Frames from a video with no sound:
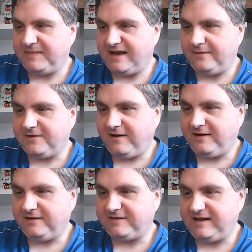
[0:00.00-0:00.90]
Yeah, if a
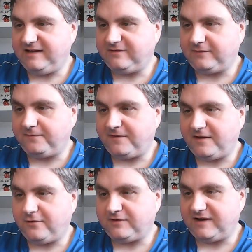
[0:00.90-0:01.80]
card is on the field,